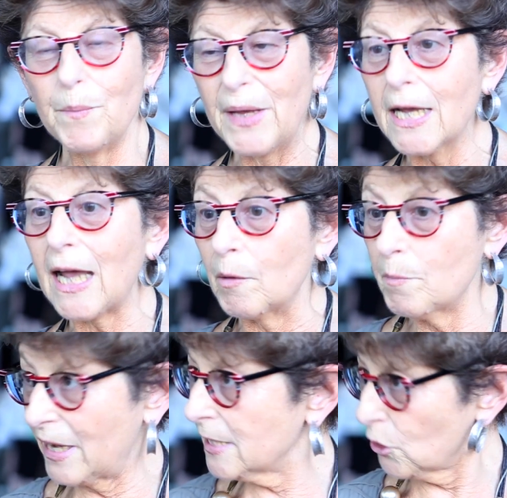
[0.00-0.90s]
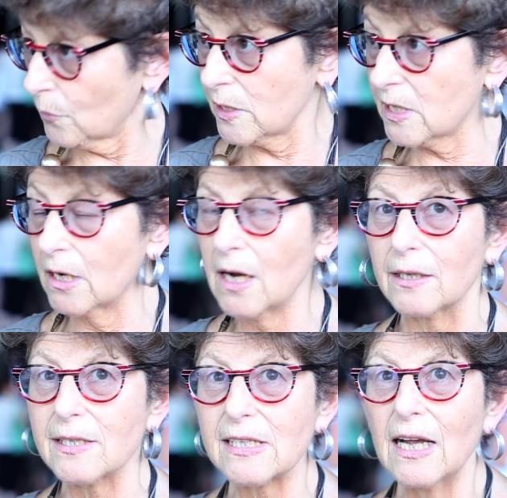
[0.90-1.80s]
big and based on the
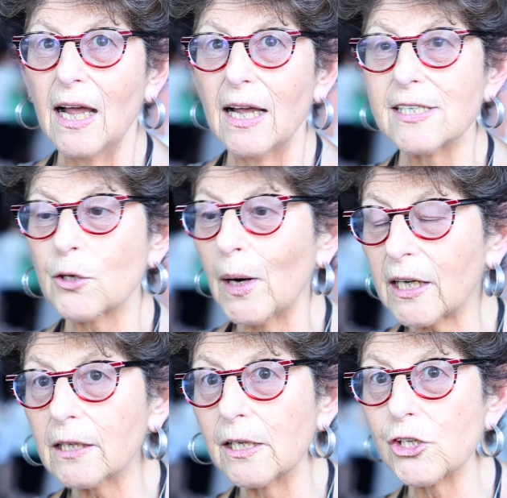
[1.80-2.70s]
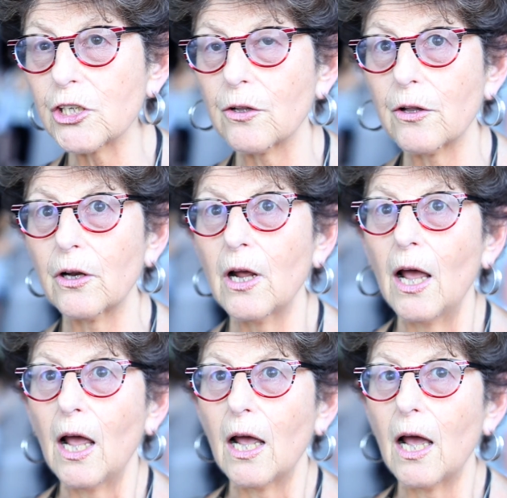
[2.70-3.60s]
science, is the recognition
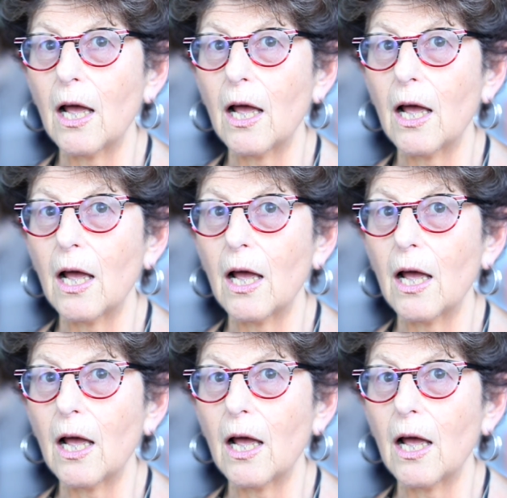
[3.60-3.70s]
that